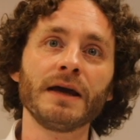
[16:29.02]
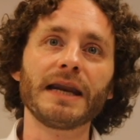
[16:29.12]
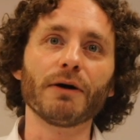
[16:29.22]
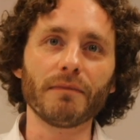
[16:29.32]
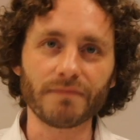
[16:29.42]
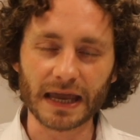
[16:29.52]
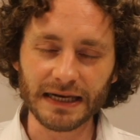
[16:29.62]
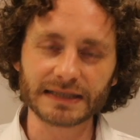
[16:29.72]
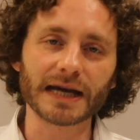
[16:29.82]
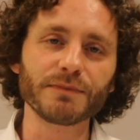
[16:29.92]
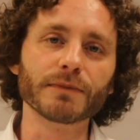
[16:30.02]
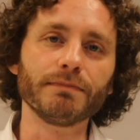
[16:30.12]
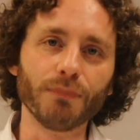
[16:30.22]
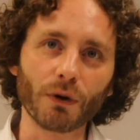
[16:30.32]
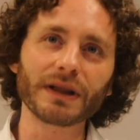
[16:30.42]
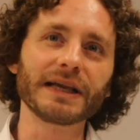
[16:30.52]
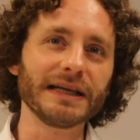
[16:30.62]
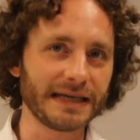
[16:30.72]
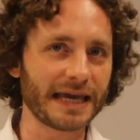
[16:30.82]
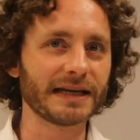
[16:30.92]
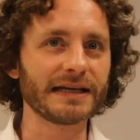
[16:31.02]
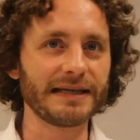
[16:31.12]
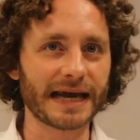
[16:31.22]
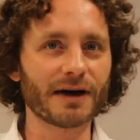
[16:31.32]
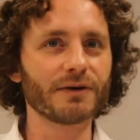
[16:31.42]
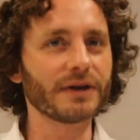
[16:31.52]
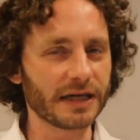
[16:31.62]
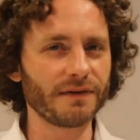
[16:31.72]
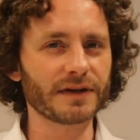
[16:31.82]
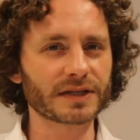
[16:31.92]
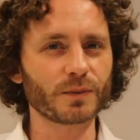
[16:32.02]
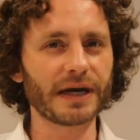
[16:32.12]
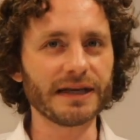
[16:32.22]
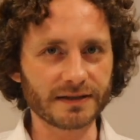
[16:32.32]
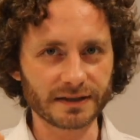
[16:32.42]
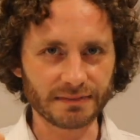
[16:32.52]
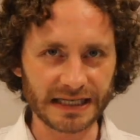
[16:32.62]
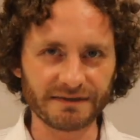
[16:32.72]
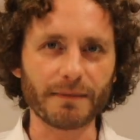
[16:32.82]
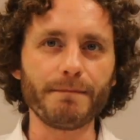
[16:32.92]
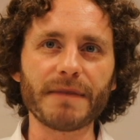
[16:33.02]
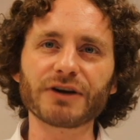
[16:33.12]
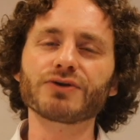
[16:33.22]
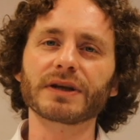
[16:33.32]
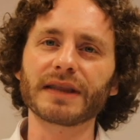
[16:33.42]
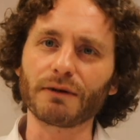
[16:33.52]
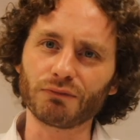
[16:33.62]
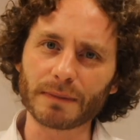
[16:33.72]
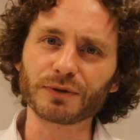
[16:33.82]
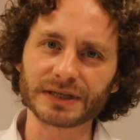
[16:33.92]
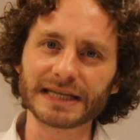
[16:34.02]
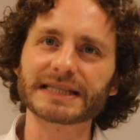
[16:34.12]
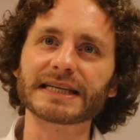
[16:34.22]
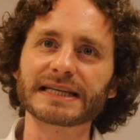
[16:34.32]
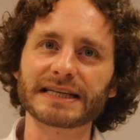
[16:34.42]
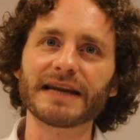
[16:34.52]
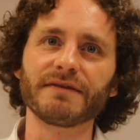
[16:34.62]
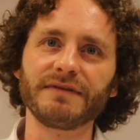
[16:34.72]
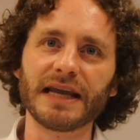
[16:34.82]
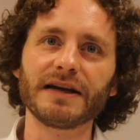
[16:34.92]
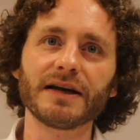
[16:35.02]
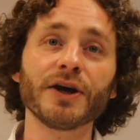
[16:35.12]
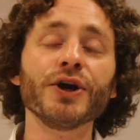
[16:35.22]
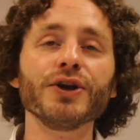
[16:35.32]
Now, anytime you're boiling data down in this way to give a metric that represents a set of data,